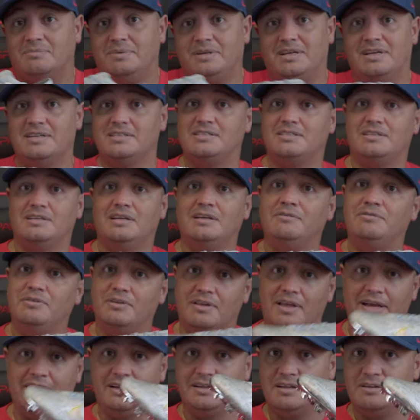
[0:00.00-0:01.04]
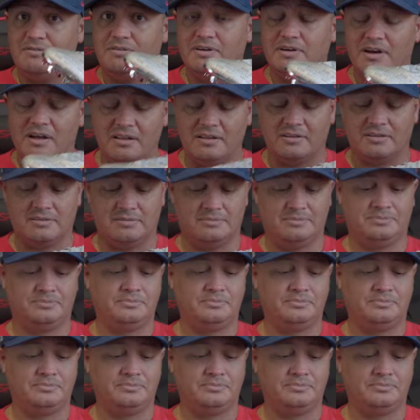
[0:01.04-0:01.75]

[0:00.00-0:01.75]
because if you like a different color,